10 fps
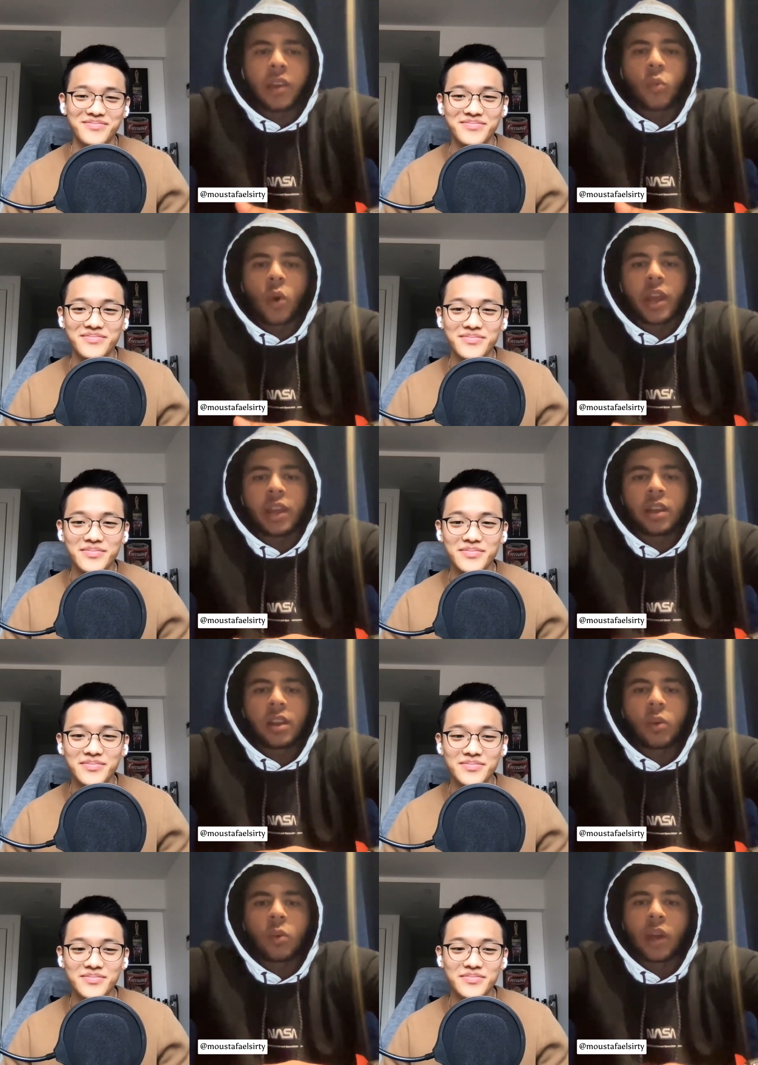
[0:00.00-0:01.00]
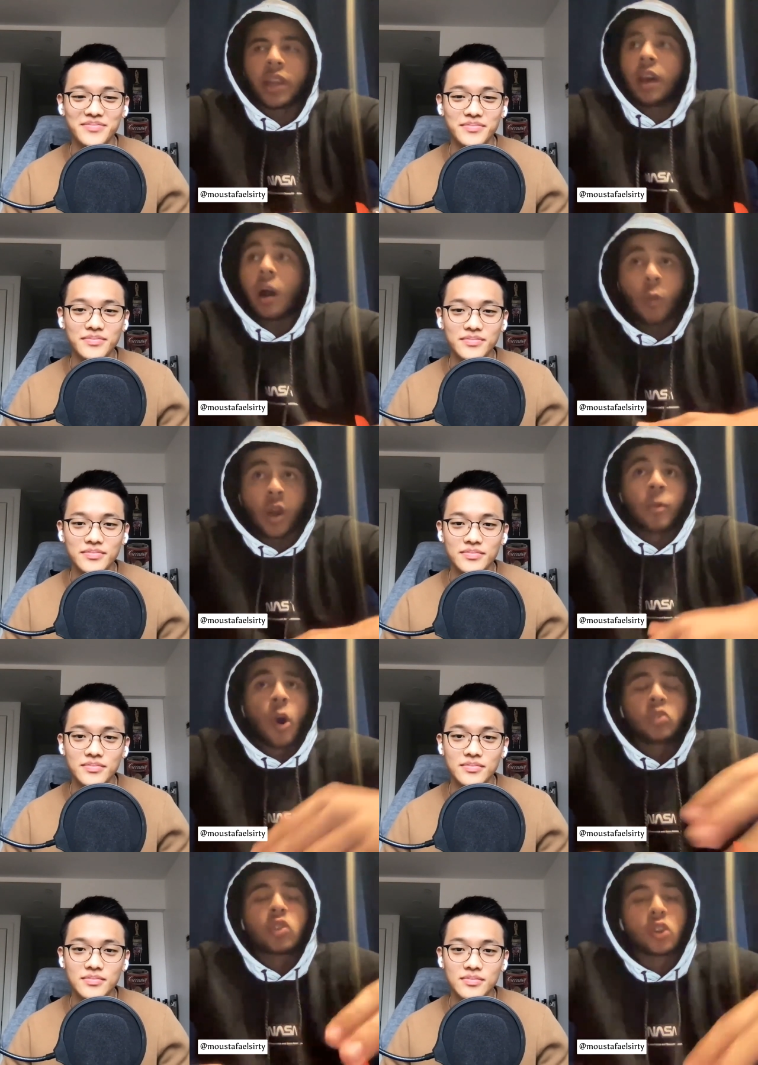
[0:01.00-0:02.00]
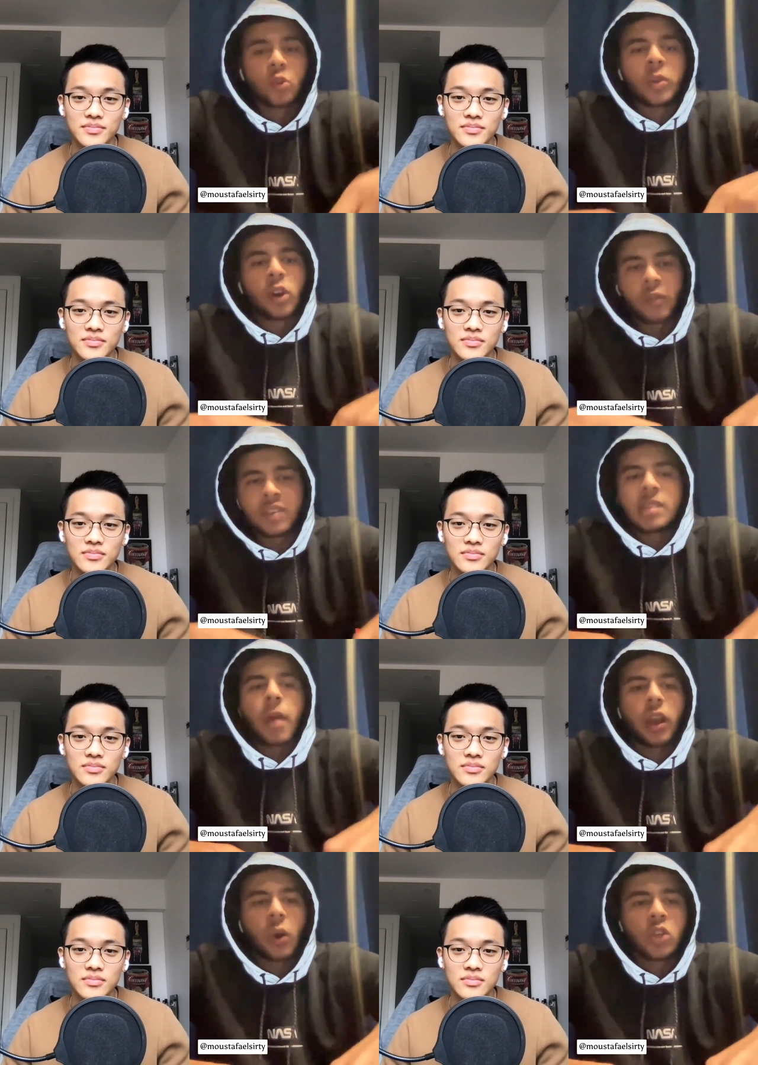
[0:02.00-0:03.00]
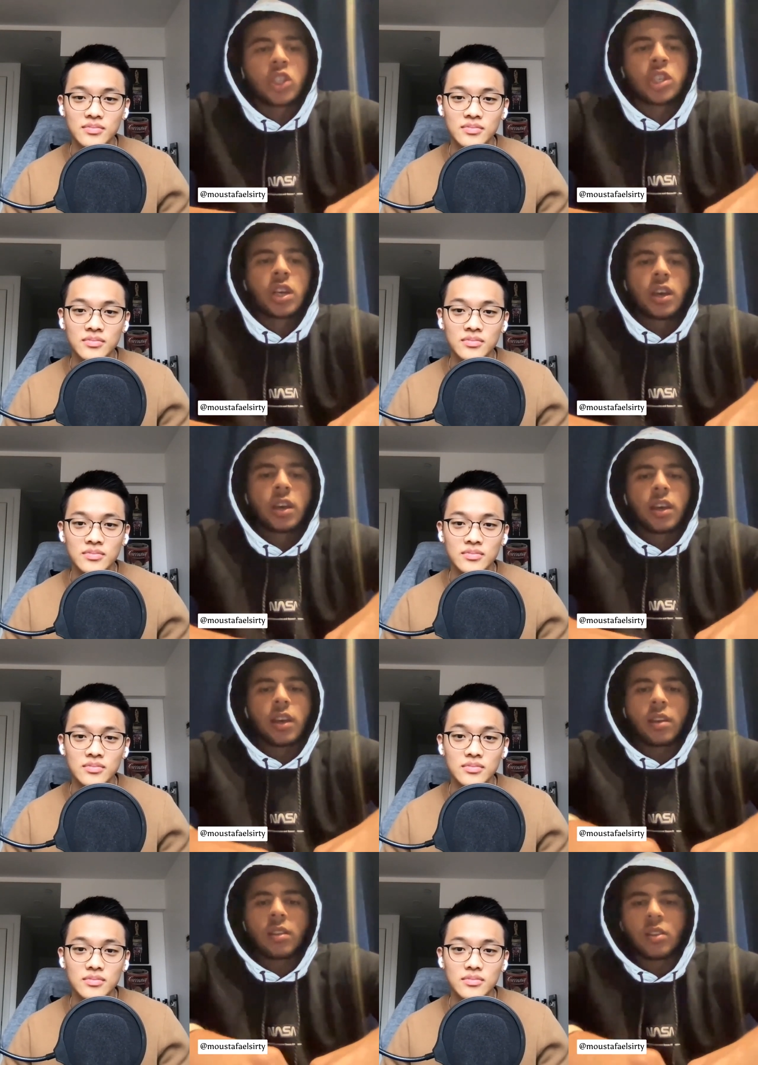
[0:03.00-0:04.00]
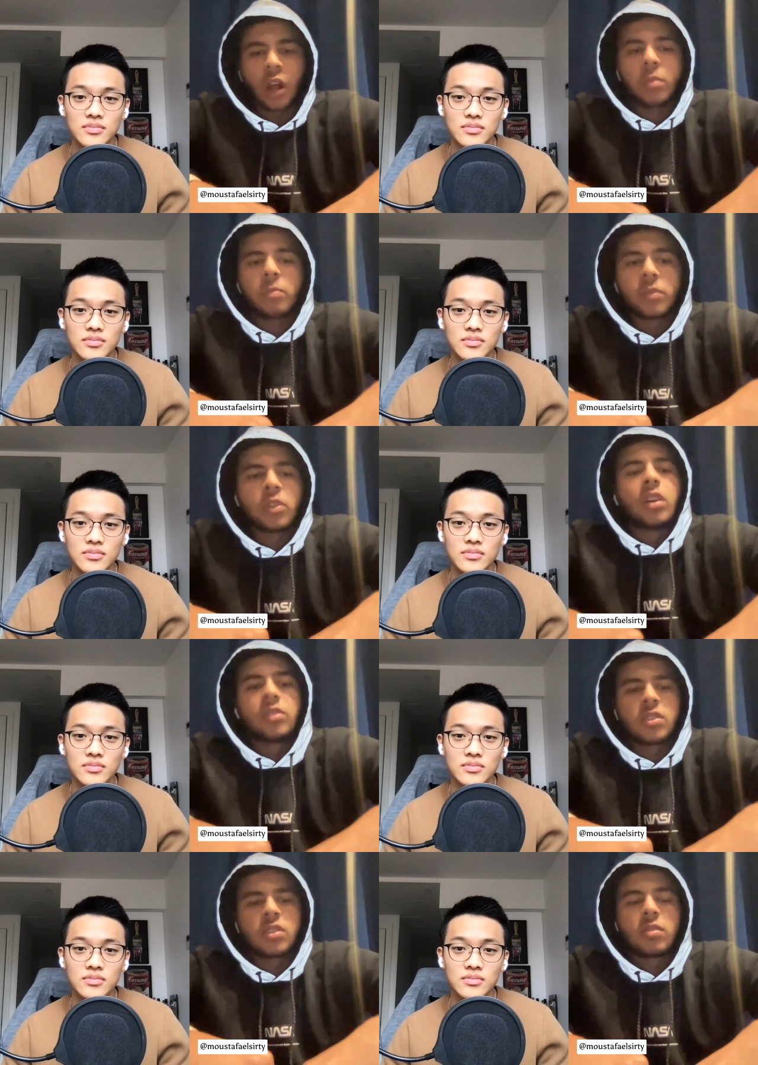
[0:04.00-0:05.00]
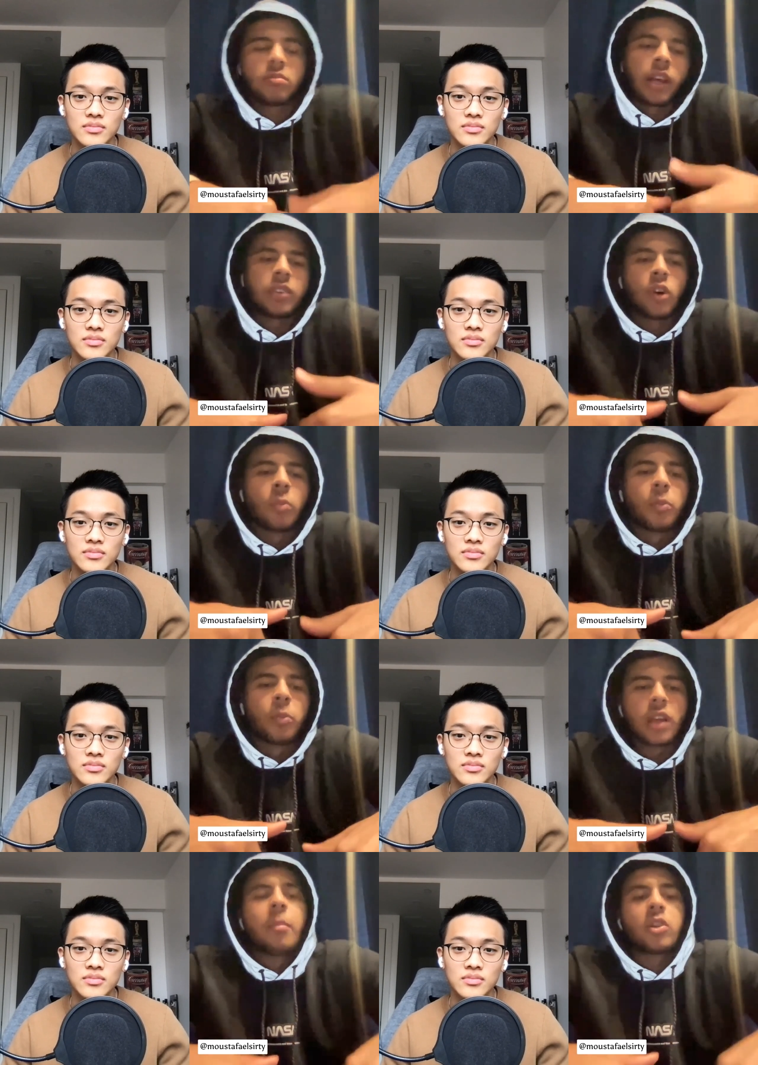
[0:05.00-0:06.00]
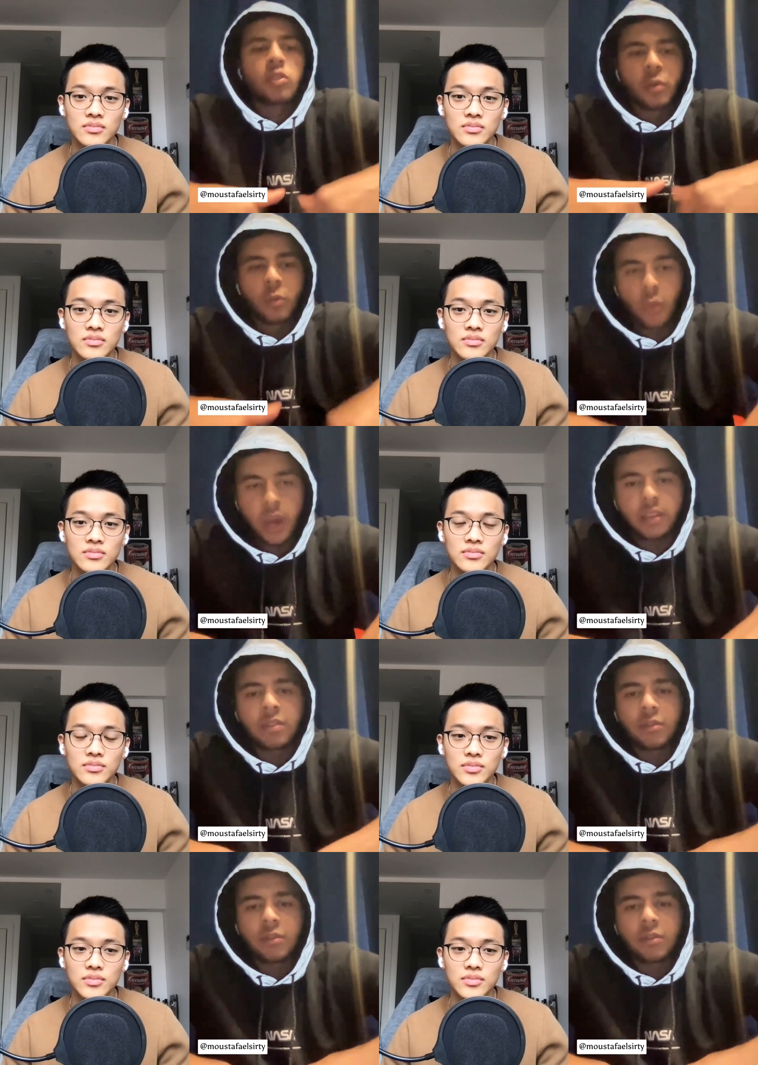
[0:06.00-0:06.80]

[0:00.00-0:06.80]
Speaker 1: then when when when I'm going to the tournament, obviously my coach not does like don't put that much of a weight